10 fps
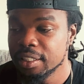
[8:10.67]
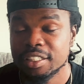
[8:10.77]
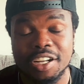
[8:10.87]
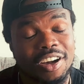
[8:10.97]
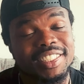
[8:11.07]

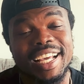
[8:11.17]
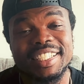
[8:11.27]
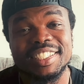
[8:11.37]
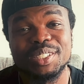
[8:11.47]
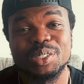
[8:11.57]
The
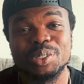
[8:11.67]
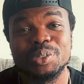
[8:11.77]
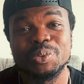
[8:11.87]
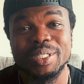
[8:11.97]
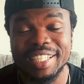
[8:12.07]
Contax
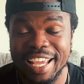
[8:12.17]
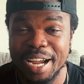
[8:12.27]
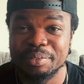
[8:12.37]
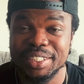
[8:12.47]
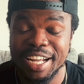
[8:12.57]
T2 was a
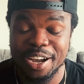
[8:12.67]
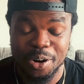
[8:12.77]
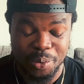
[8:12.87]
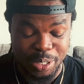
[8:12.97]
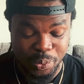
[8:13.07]
camera that I
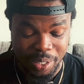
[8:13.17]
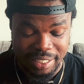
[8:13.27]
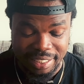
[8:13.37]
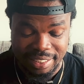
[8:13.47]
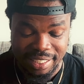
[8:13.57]
always
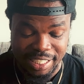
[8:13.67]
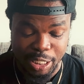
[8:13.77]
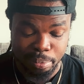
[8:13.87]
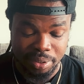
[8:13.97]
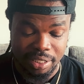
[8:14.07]
wanted. This
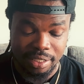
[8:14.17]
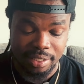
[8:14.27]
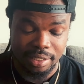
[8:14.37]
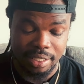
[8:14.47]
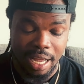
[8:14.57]

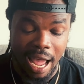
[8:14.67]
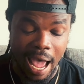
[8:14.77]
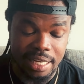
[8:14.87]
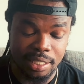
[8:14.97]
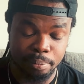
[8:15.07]
experience
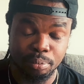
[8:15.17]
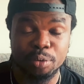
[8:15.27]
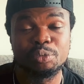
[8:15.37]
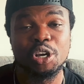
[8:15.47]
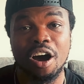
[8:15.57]
hasn't put
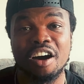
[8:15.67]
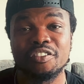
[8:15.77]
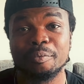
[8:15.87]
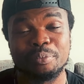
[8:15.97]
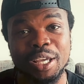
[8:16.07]
me off
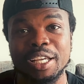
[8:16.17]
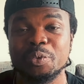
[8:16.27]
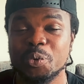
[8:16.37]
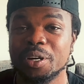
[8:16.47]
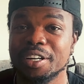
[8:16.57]
on picking
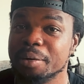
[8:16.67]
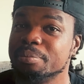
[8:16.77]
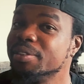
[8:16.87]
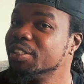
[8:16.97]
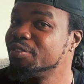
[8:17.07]
one up
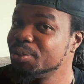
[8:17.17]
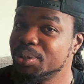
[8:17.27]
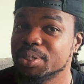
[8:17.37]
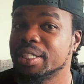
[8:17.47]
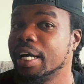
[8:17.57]
in the
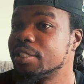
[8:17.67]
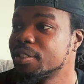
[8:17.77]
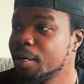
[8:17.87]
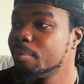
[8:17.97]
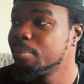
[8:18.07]
future at
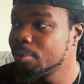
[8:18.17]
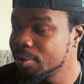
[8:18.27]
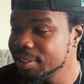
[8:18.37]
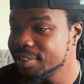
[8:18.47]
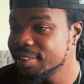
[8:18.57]
some
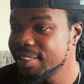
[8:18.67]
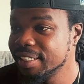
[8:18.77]
point.